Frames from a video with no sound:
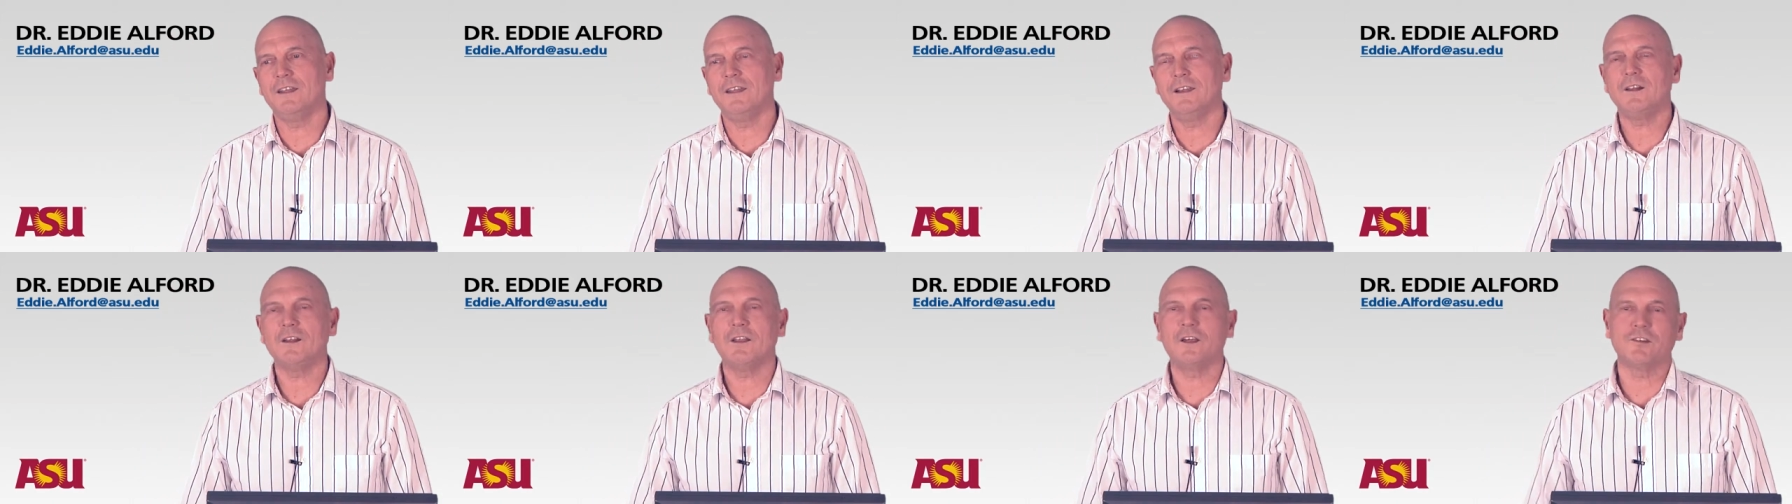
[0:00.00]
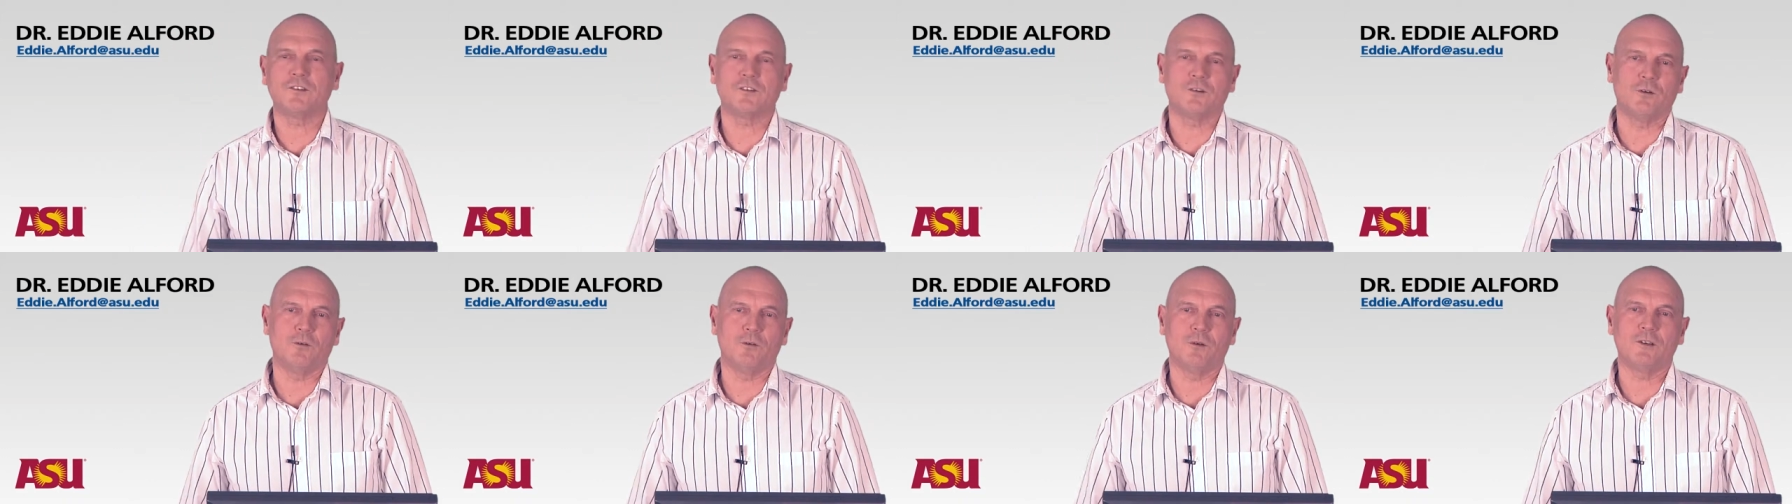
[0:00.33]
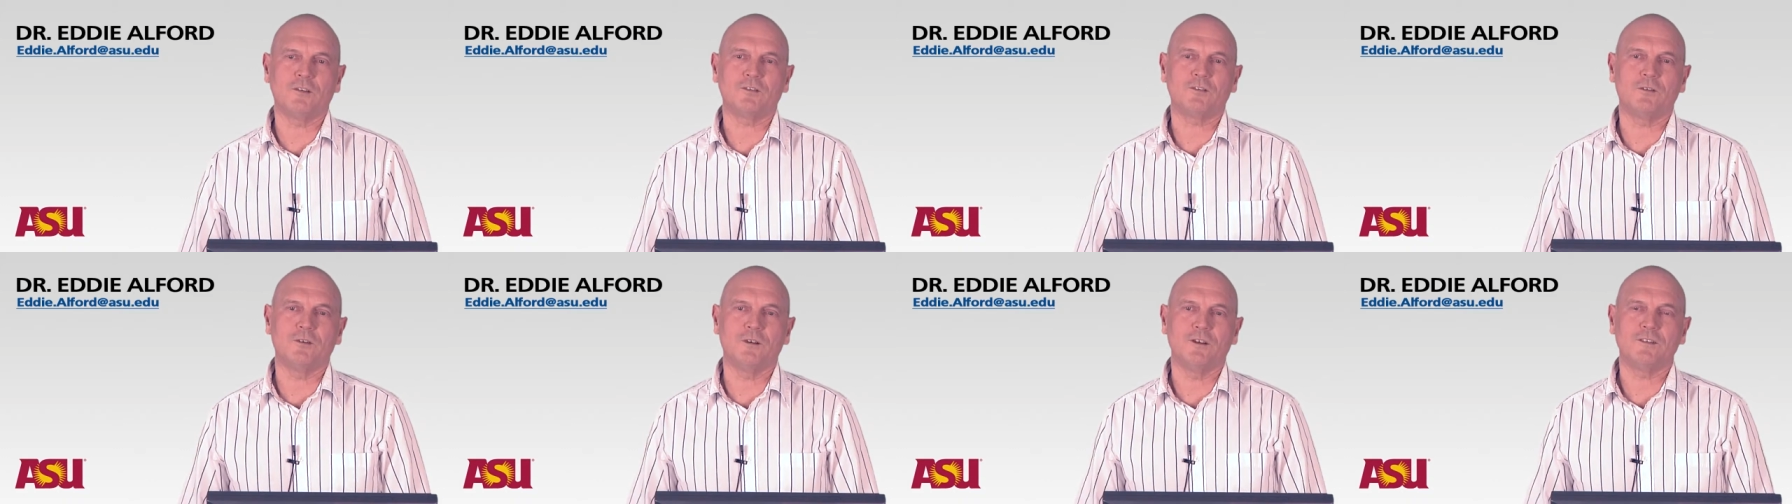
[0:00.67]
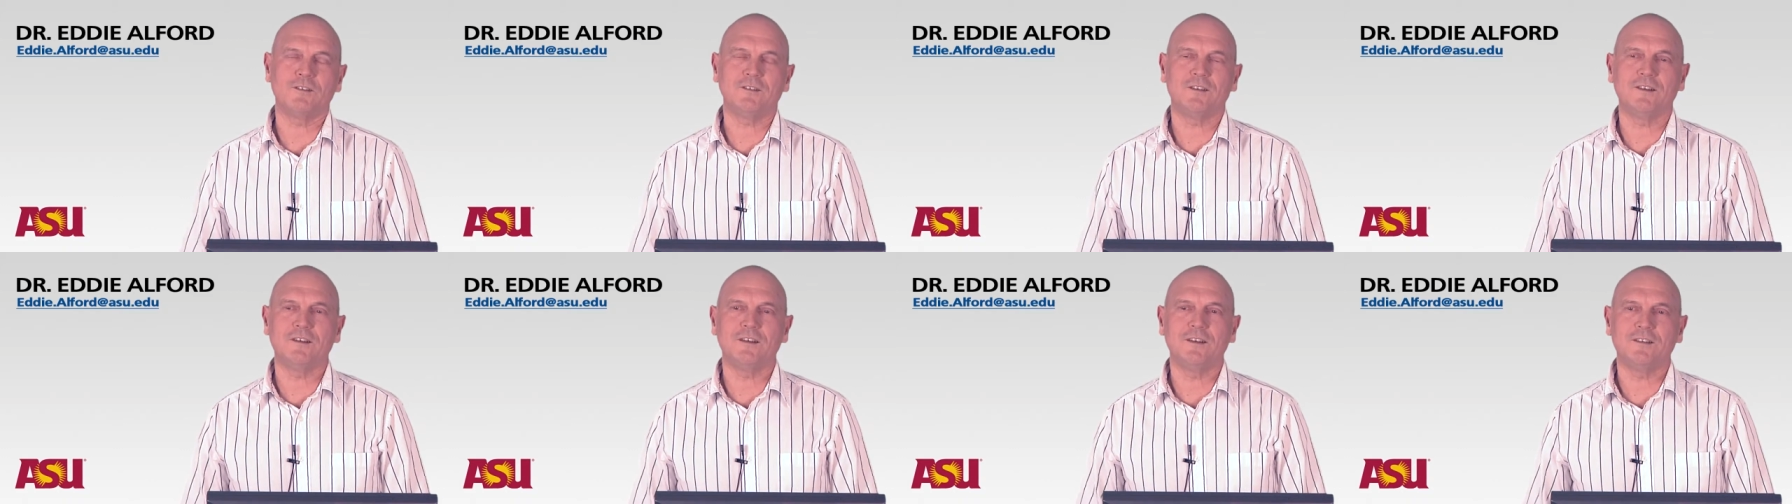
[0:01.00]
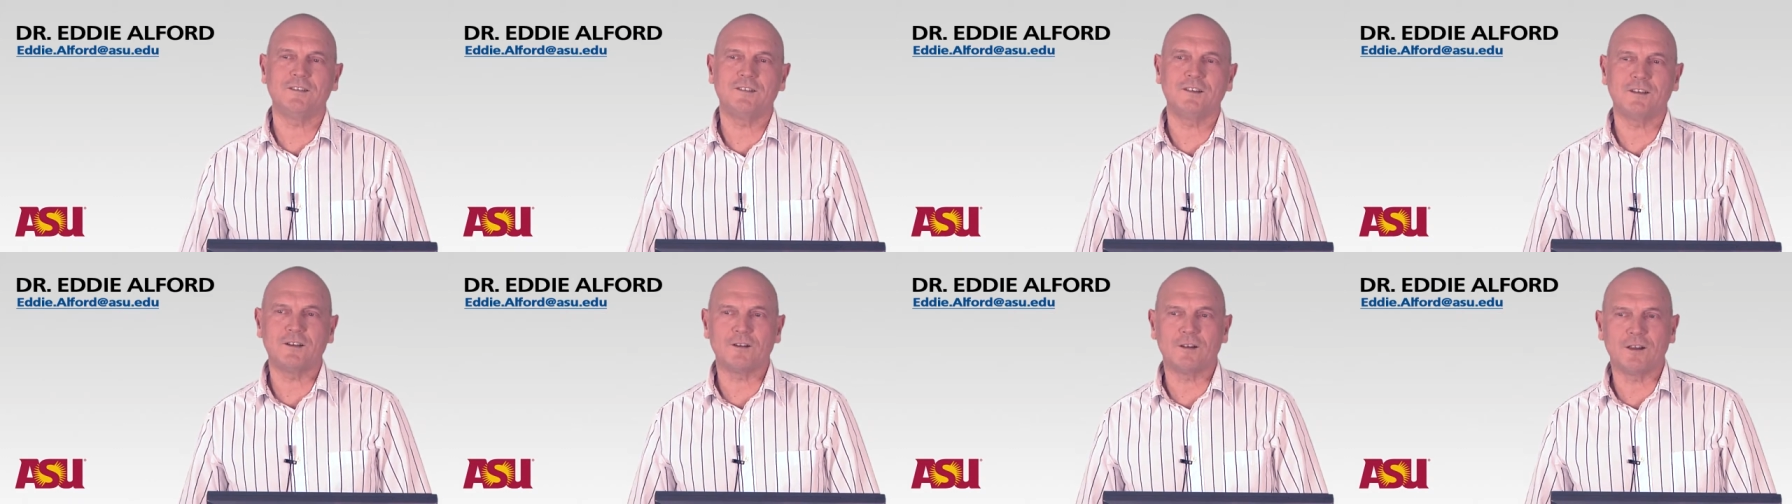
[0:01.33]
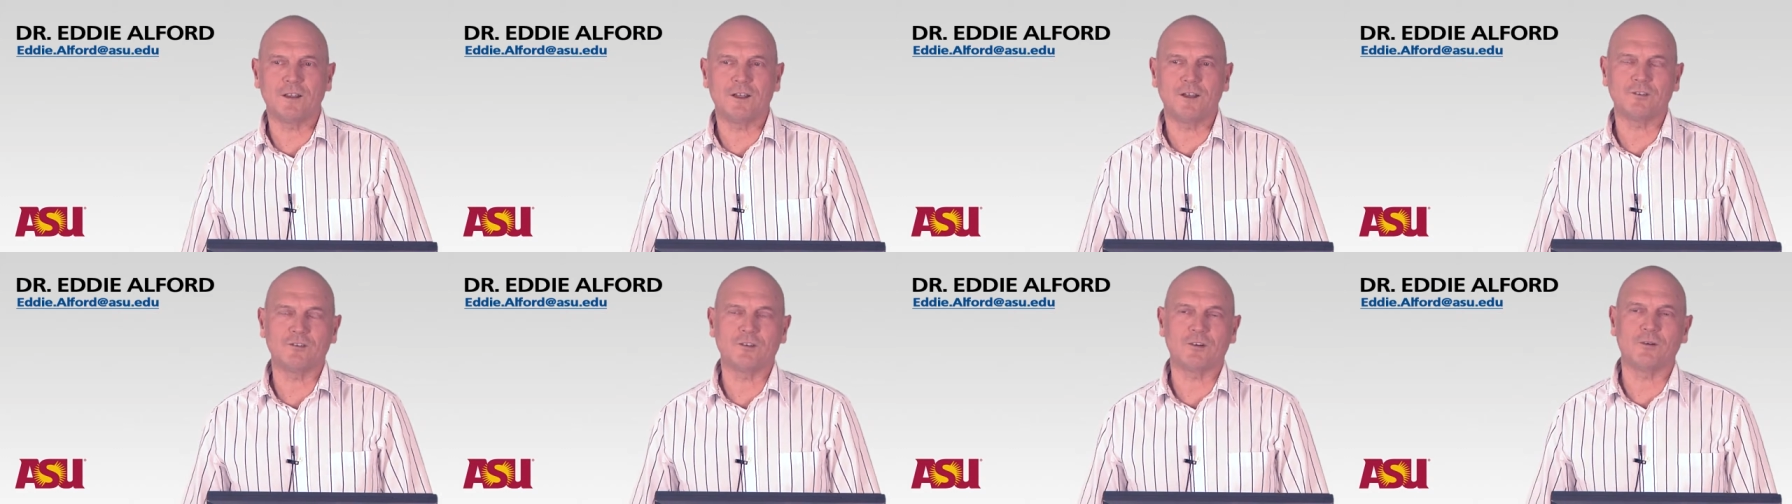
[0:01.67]
ecological restoration, teach
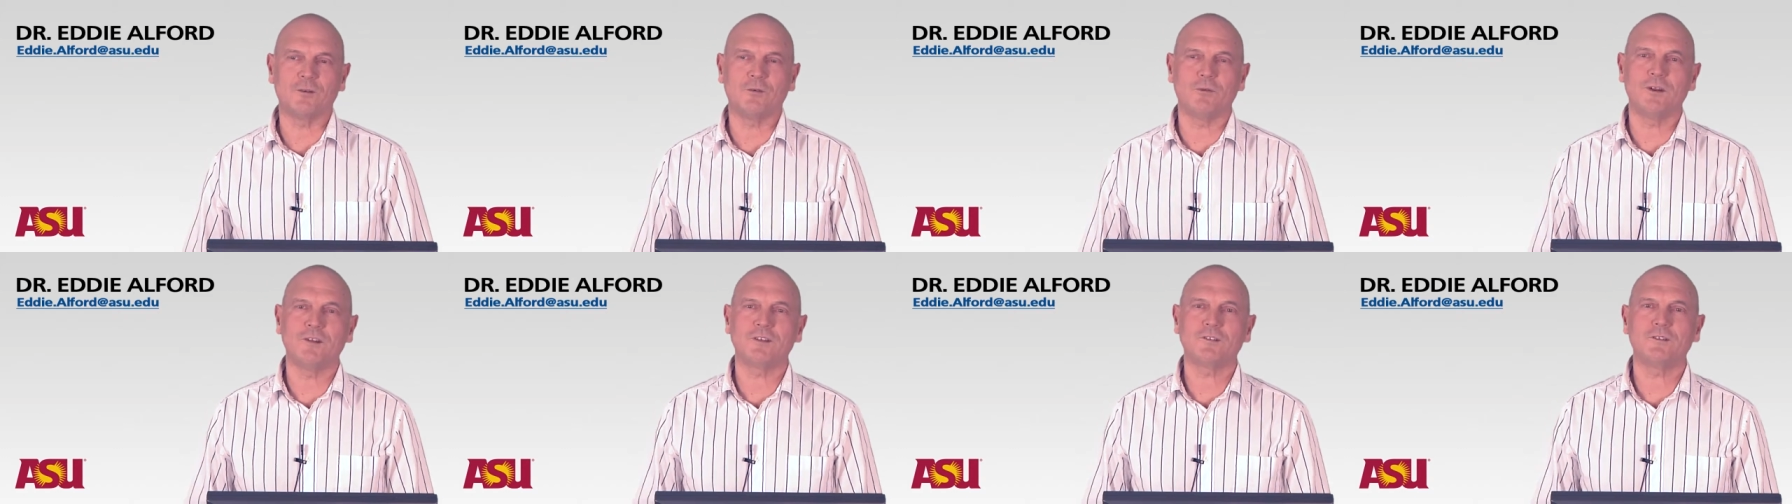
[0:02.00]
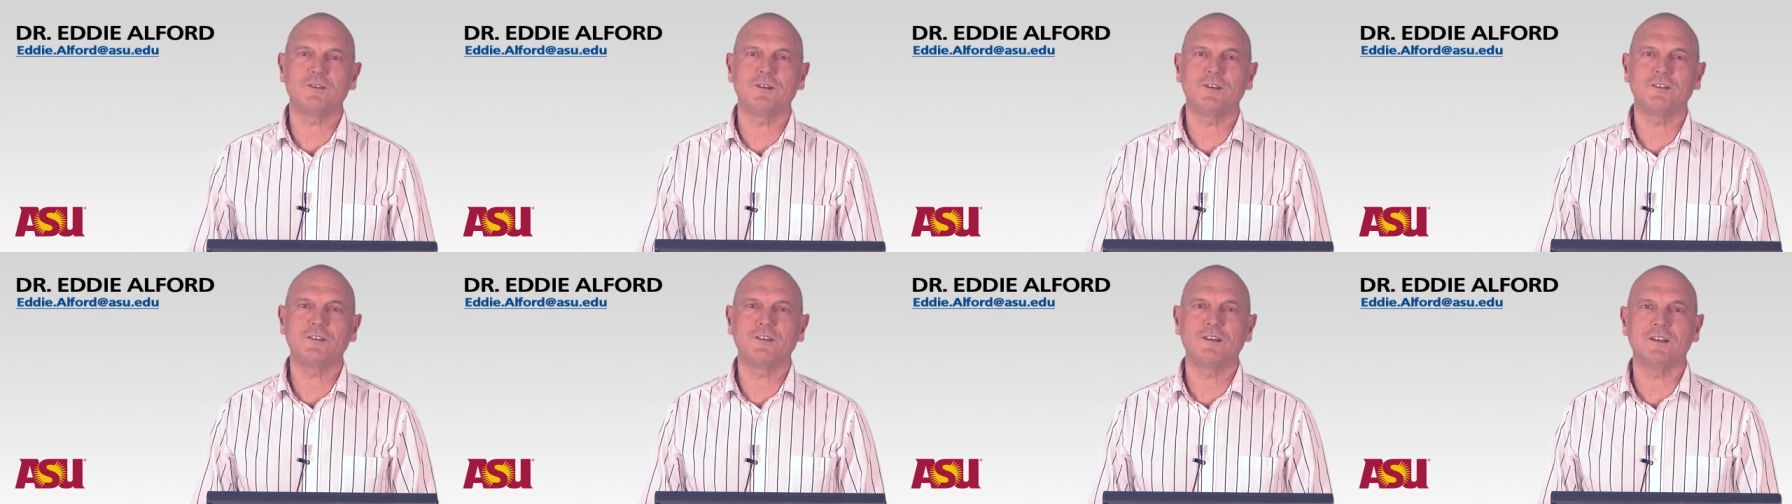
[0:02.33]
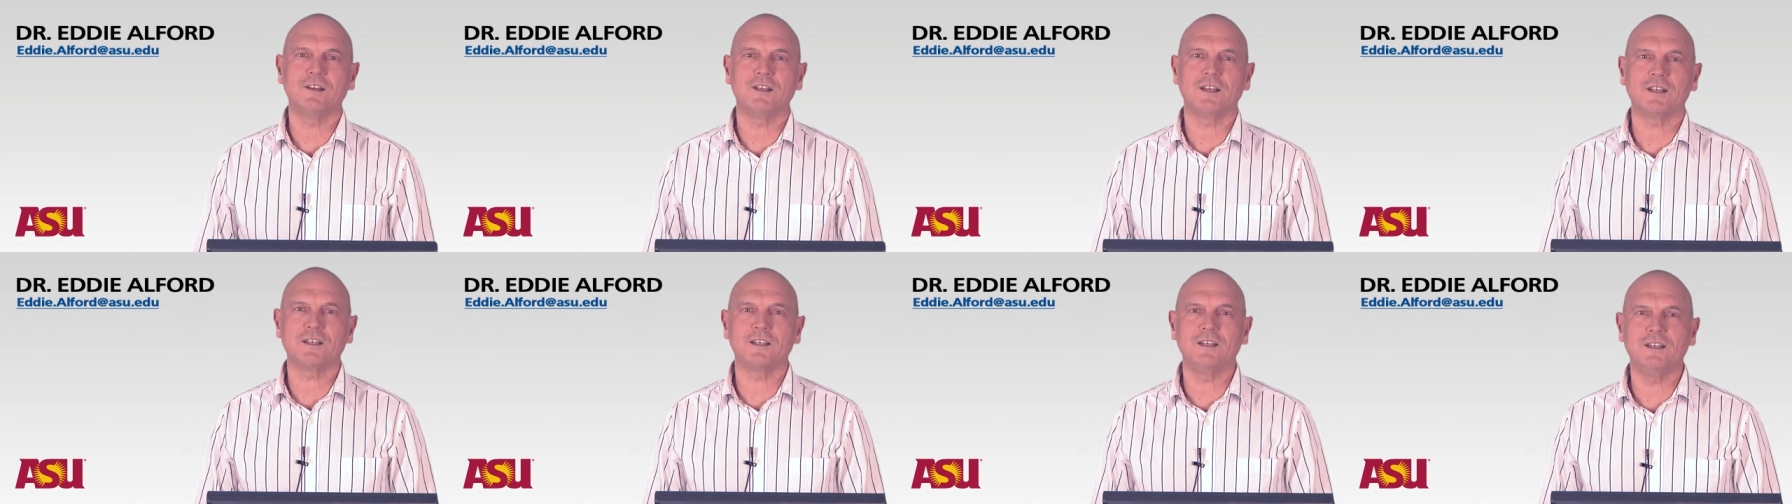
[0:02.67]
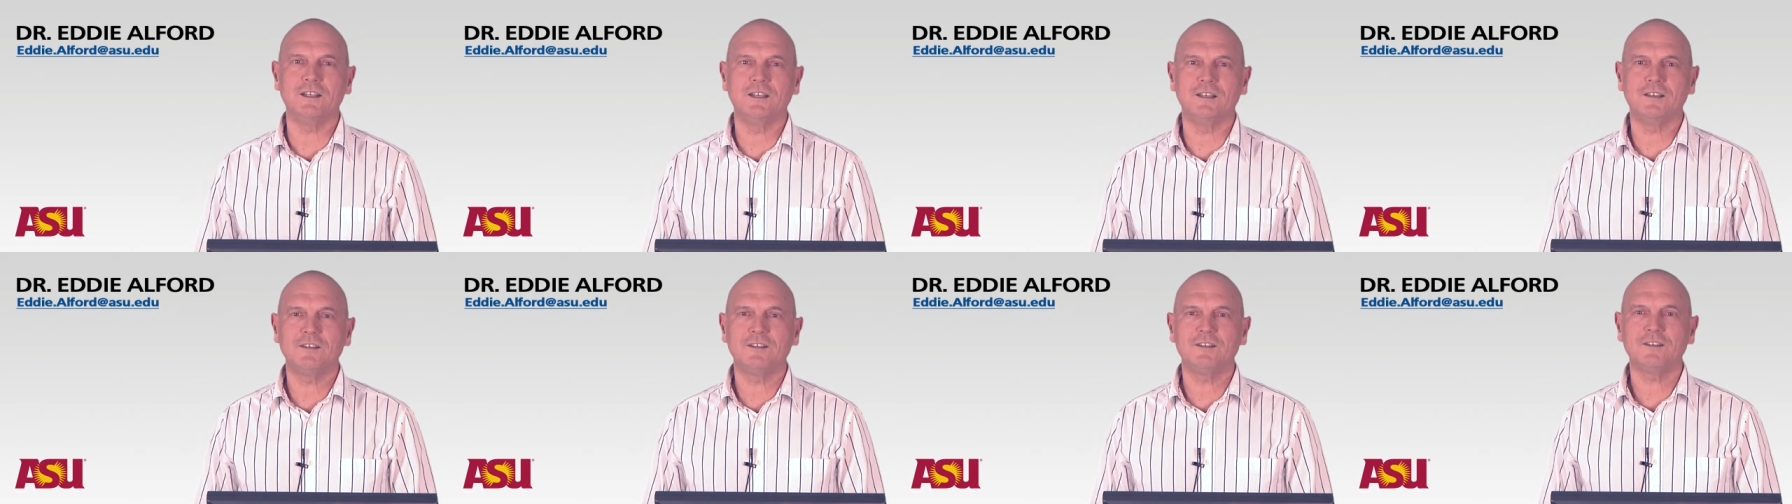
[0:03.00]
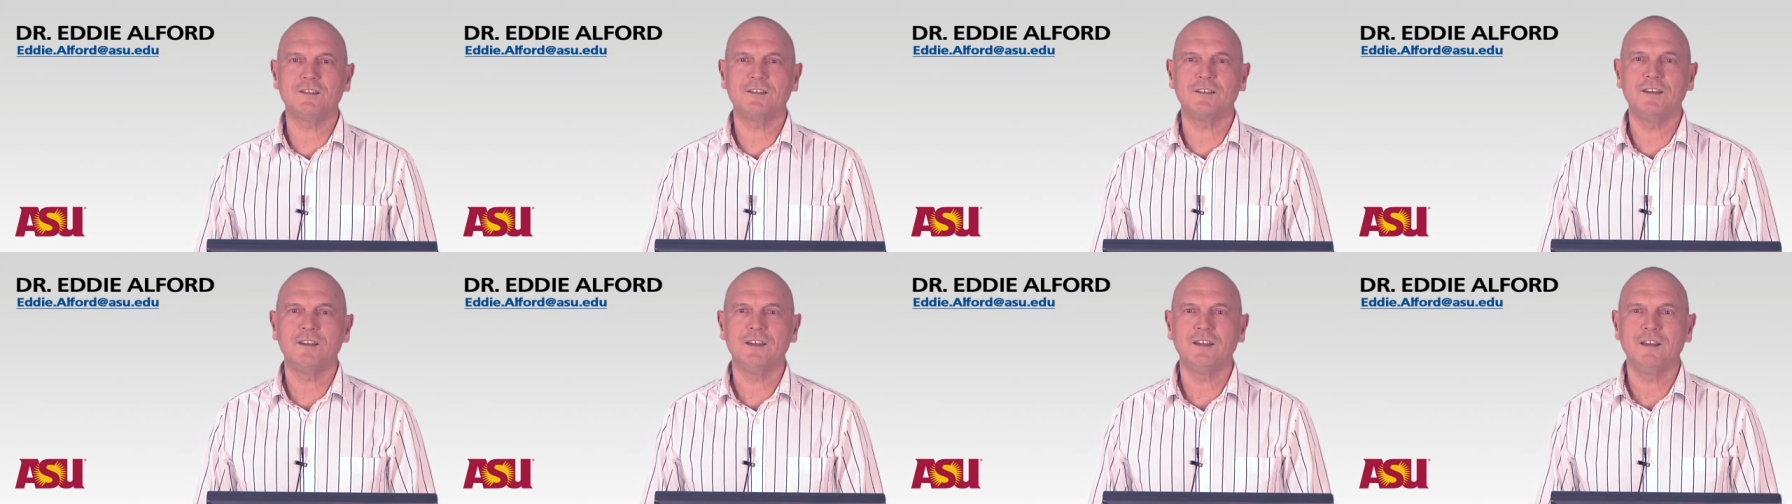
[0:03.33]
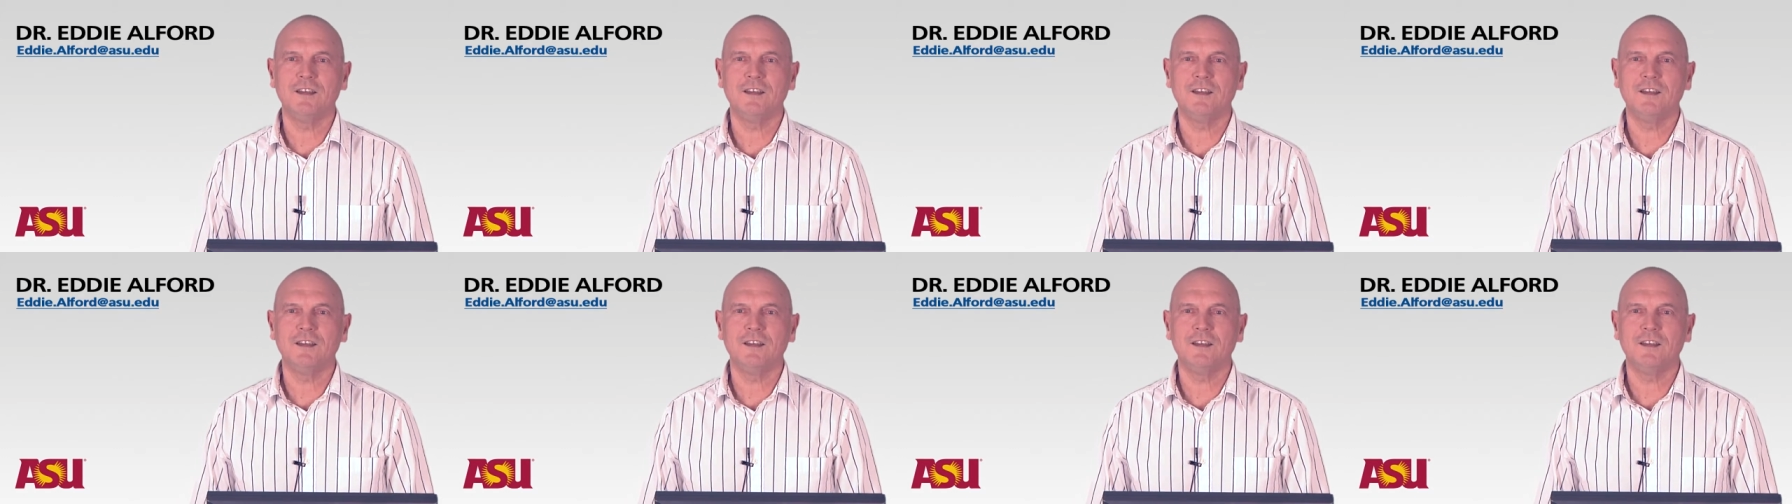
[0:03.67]
ecological restoration techniques,